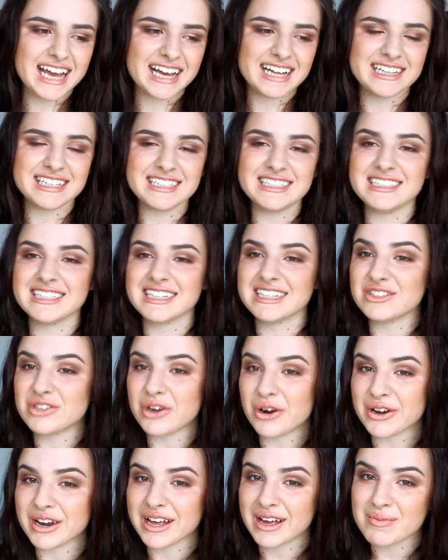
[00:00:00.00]
cleansing,
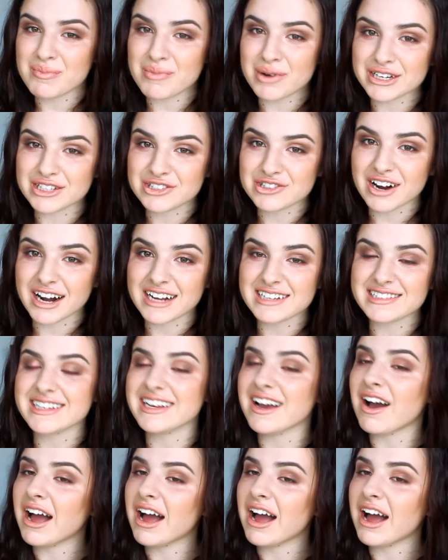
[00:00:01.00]
toning and moisturising,